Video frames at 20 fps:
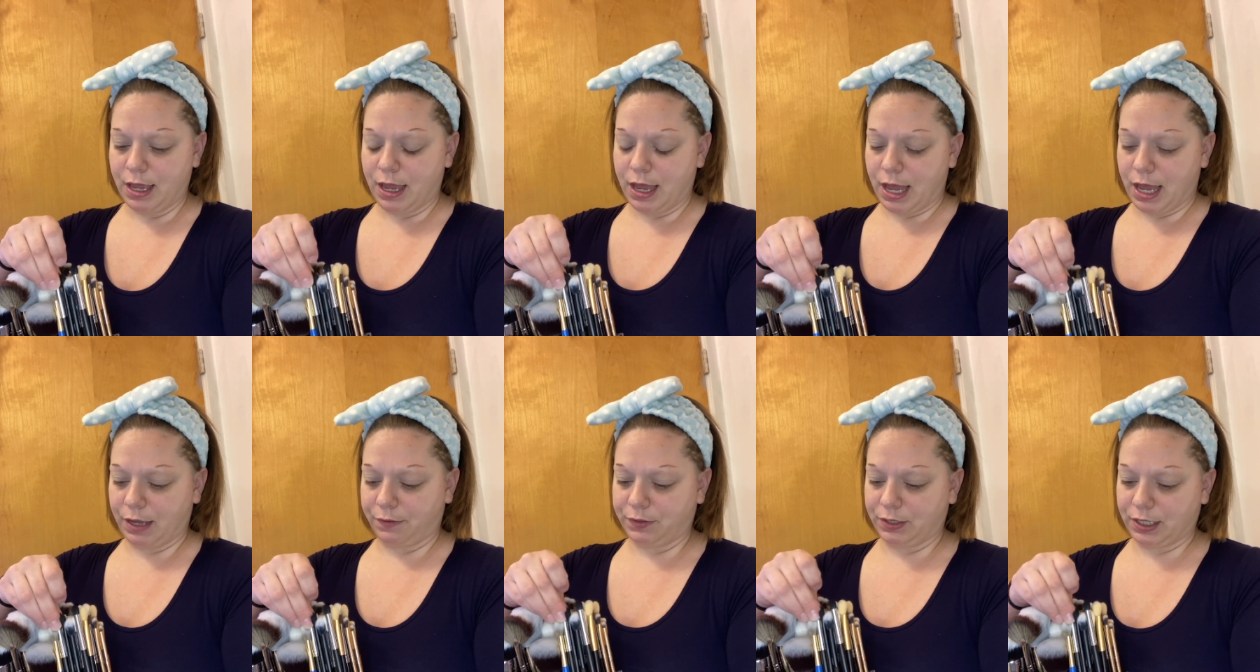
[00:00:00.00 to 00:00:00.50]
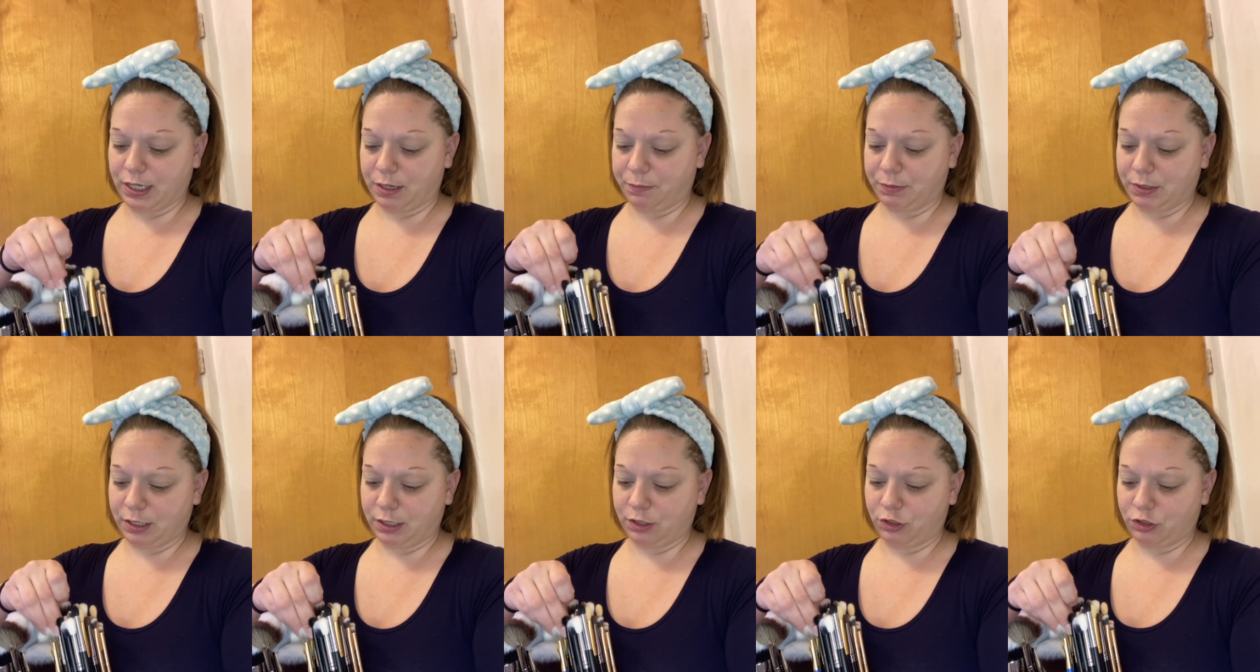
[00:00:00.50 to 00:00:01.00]
I've skipped
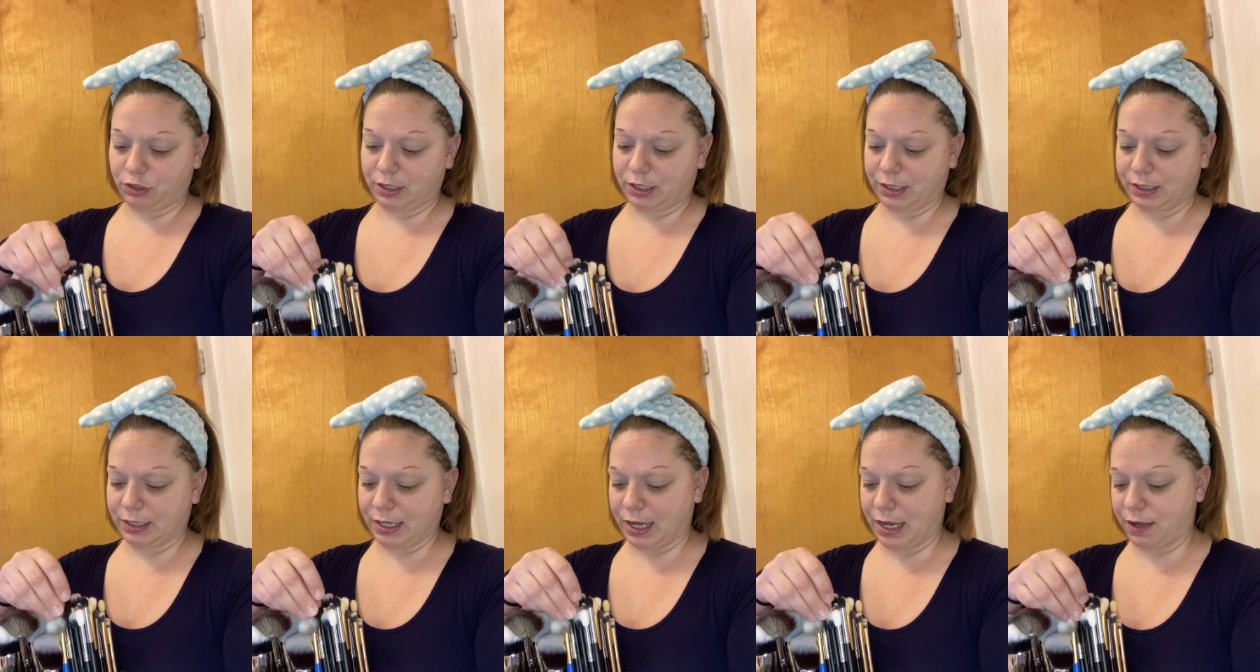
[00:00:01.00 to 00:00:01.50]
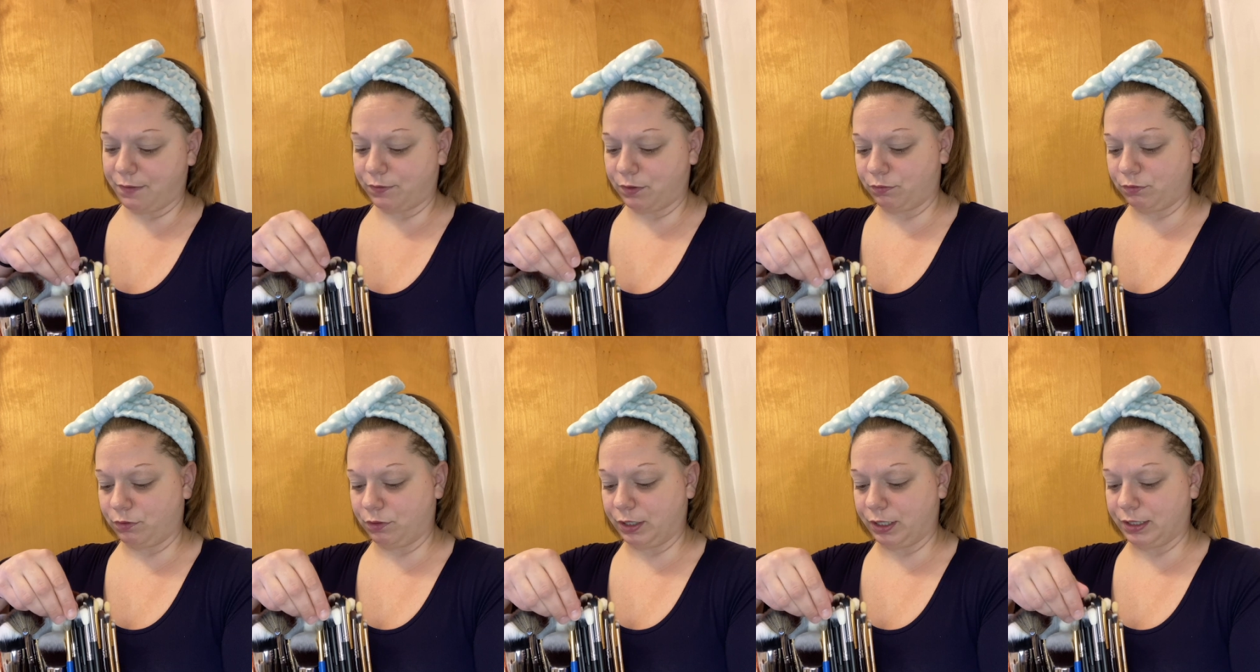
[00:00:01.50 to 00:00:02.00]
it just because I haven't
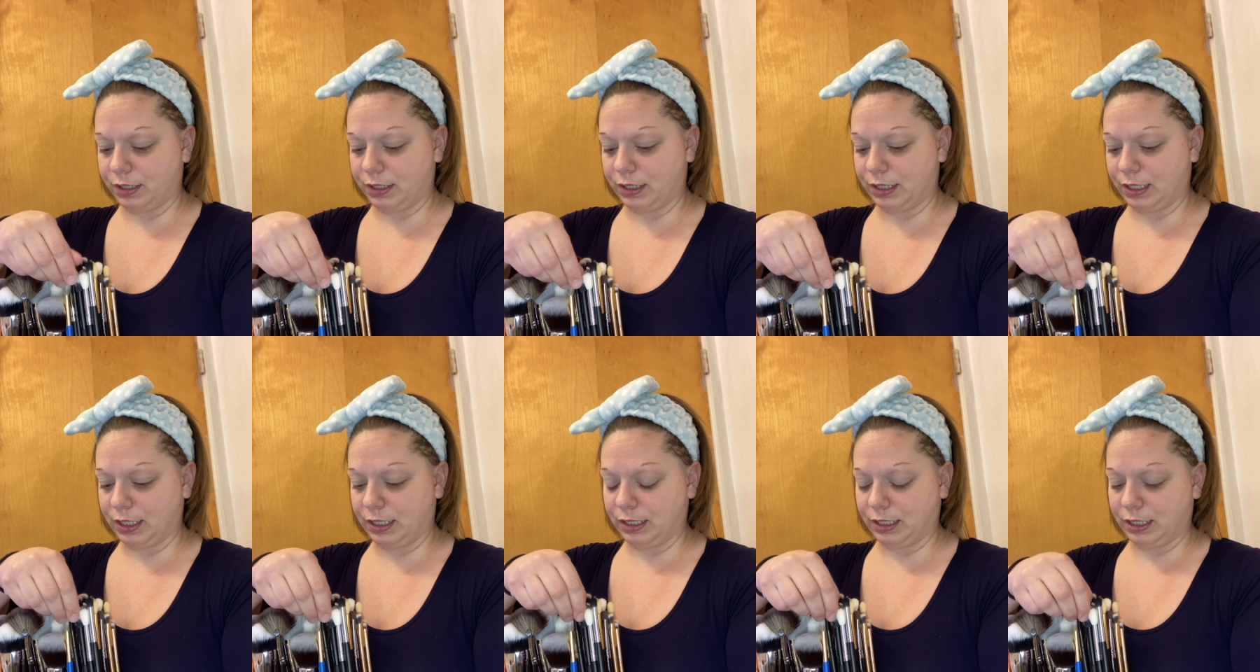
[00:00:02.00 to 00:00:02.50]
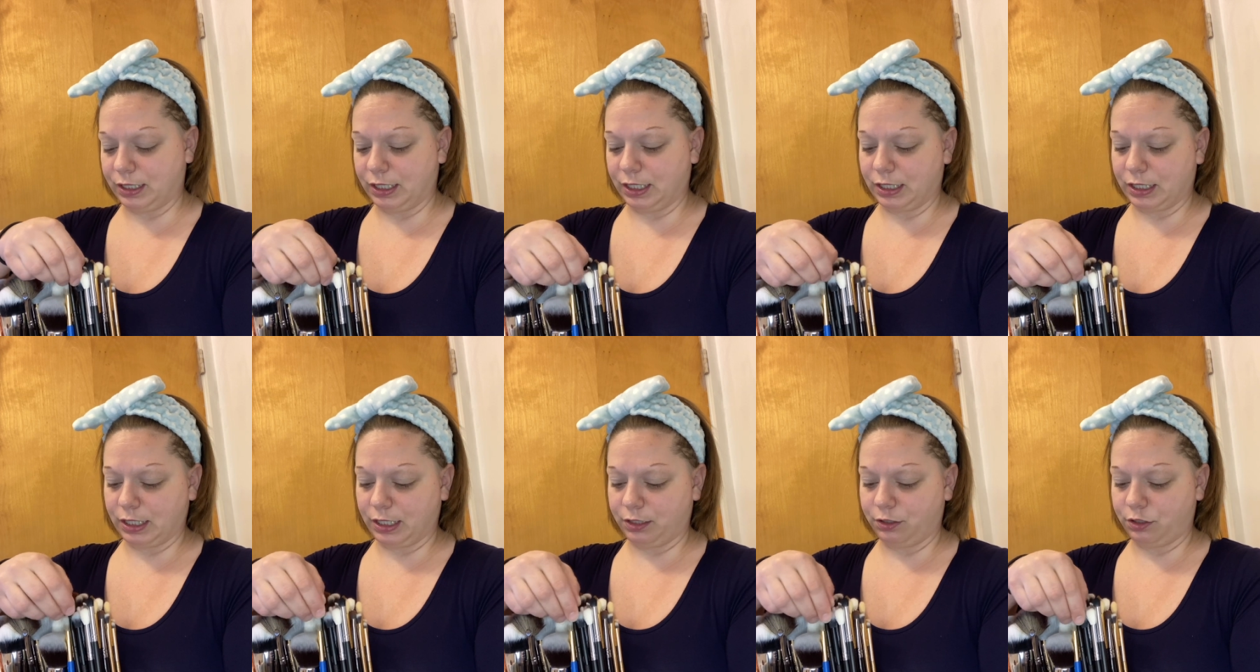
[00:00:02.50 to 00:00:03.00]
really seen
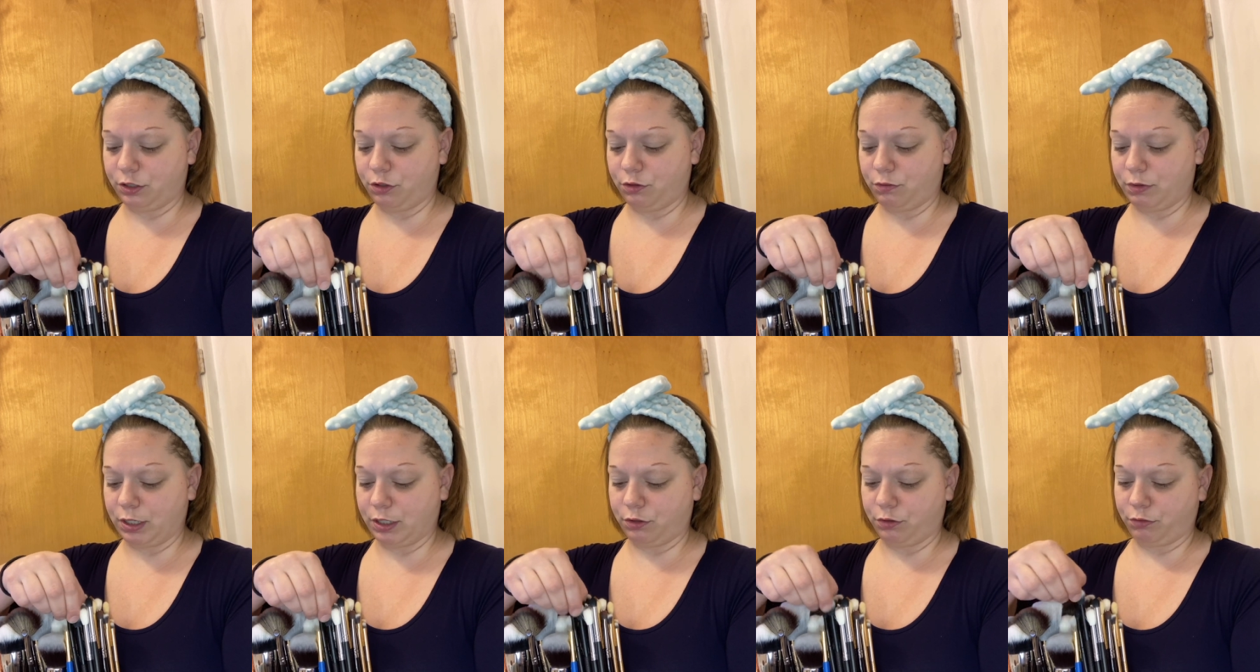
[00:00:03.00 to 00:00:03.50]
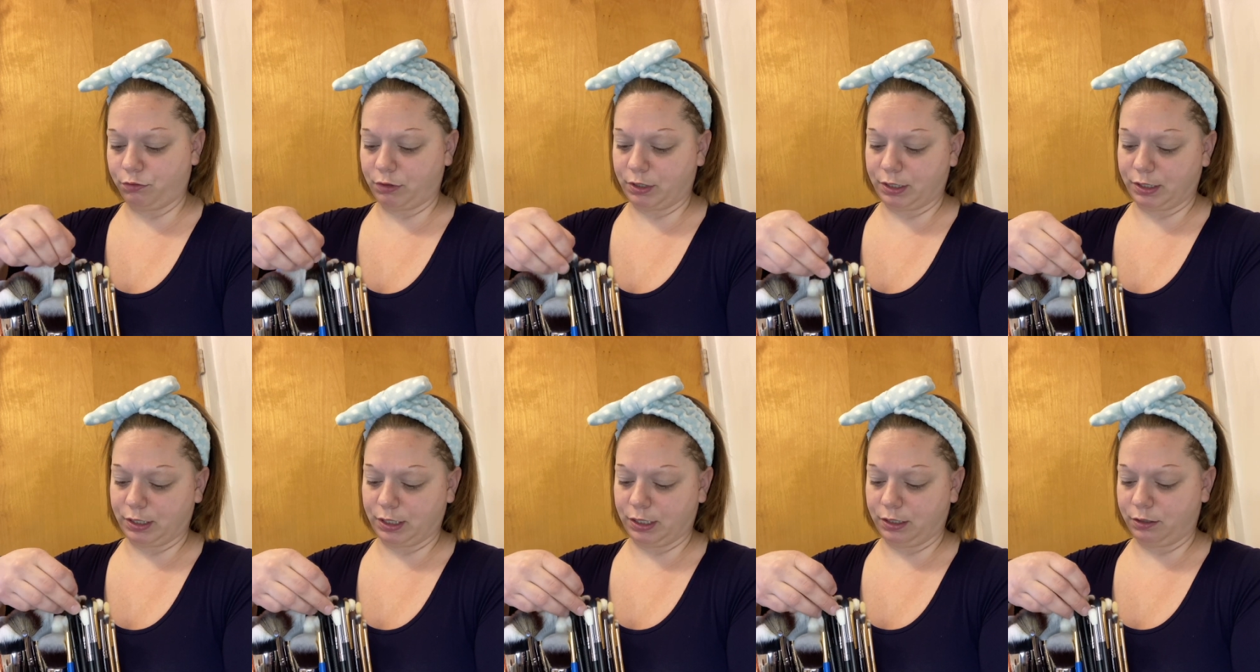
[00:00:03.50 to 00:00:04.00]
anything too
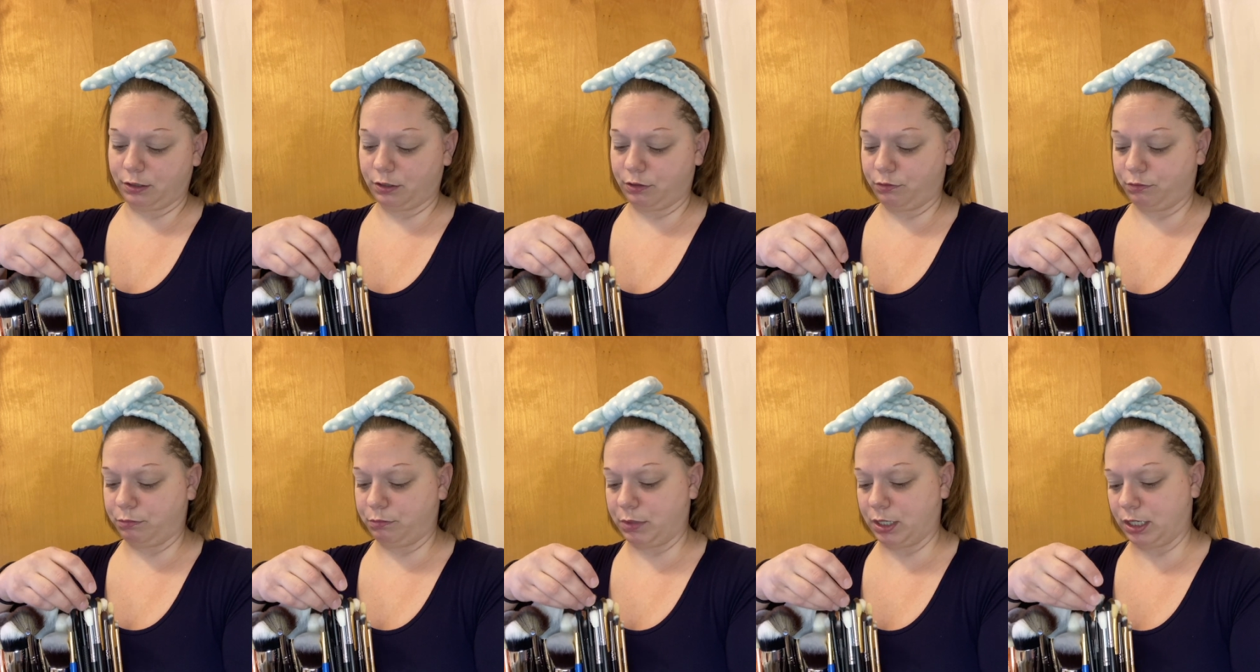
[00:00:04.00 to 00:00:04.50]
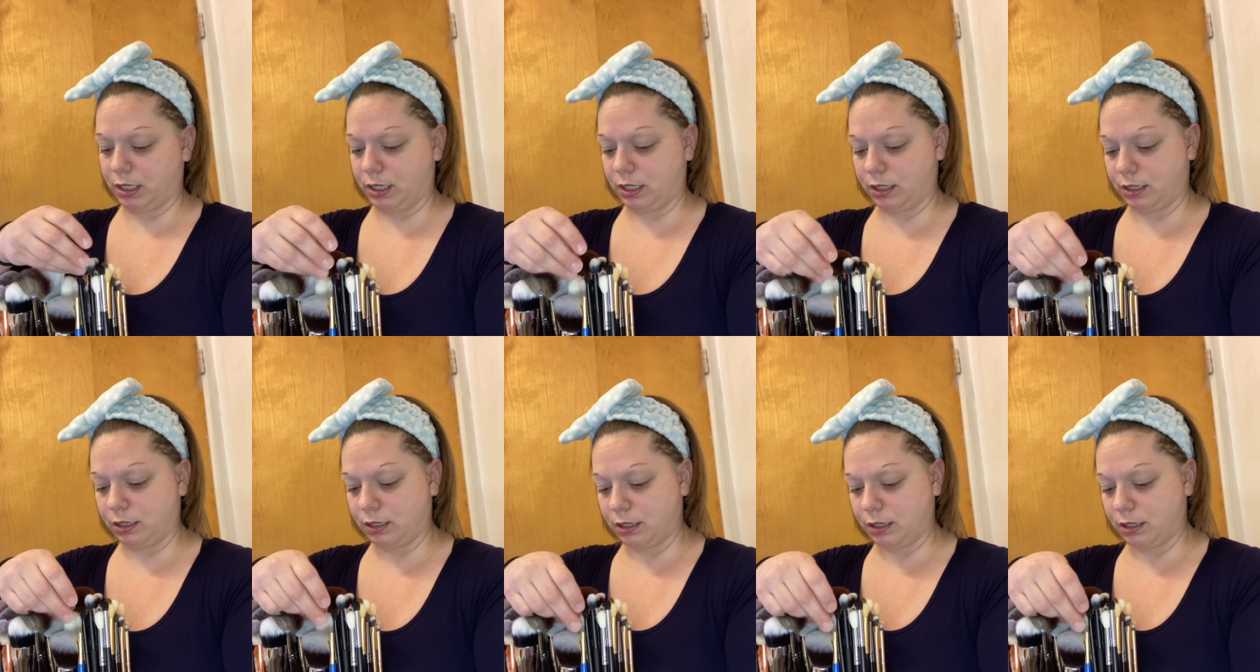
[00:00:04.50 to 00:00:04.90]
interesting to me.